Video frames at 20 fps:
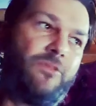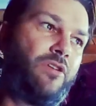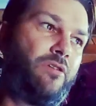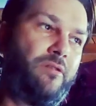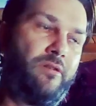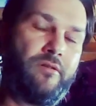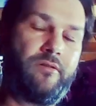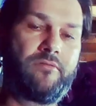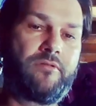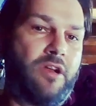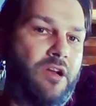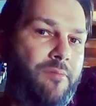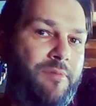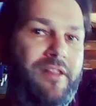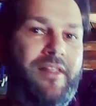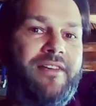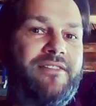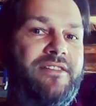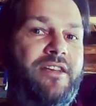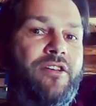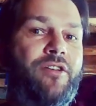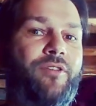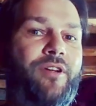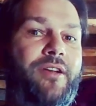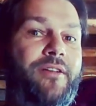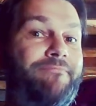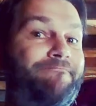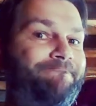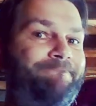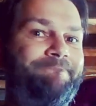you're gonna be less
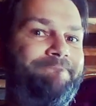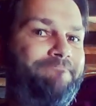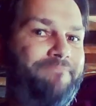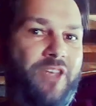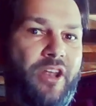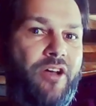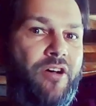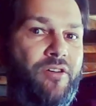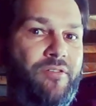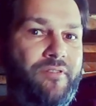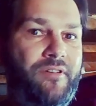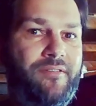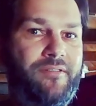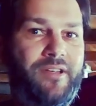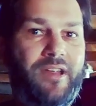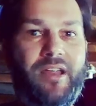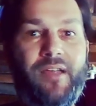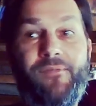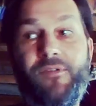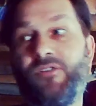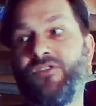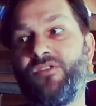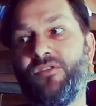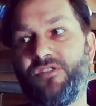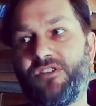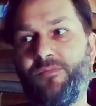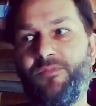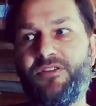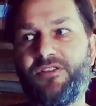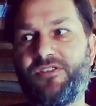ignorant you know, and if you
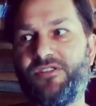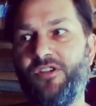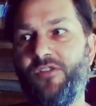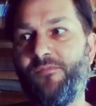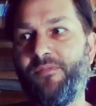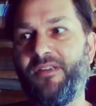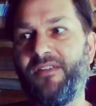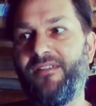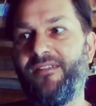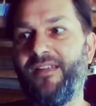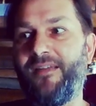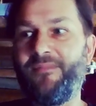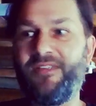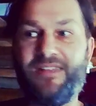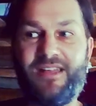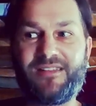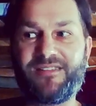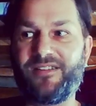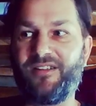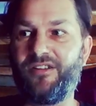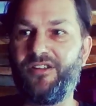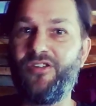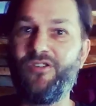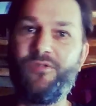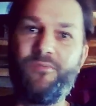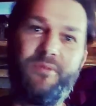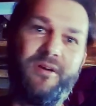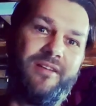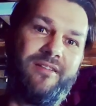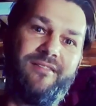choose to be stupid, I mean, that's on you,
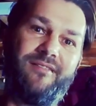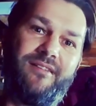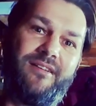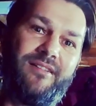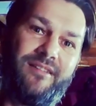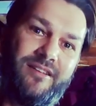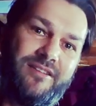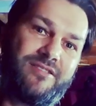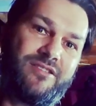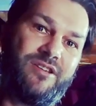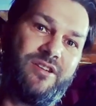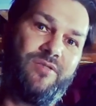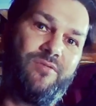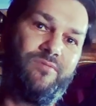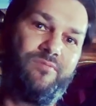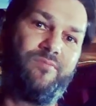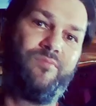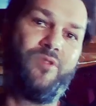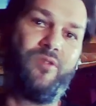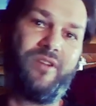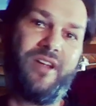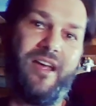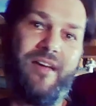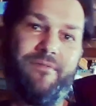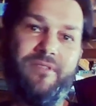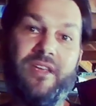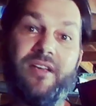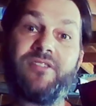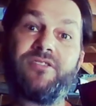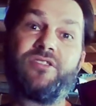but at least you won't have
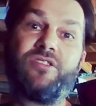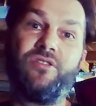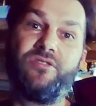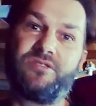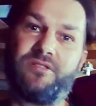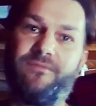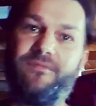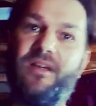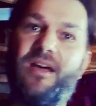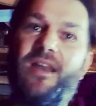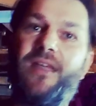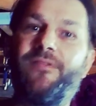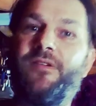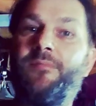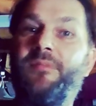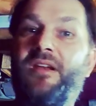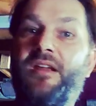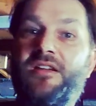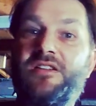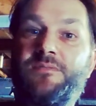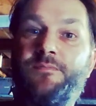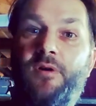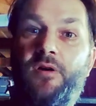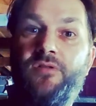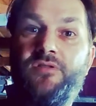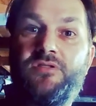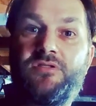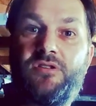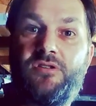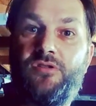the excuse of not having been
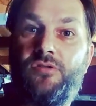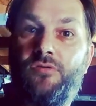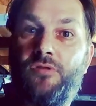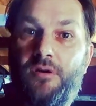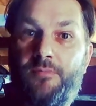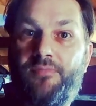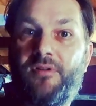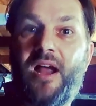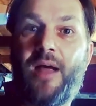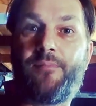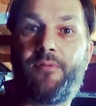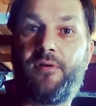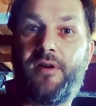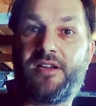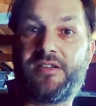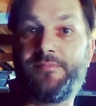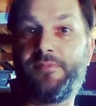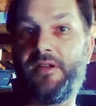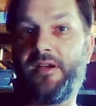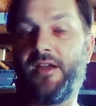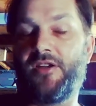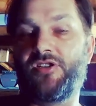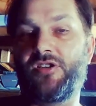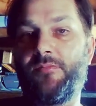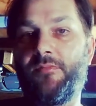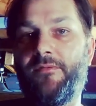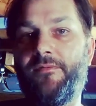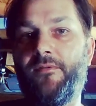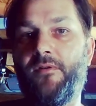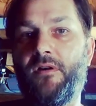exposed to a proper explanation
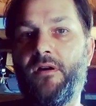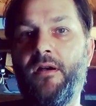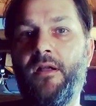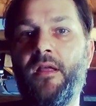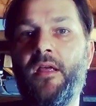before.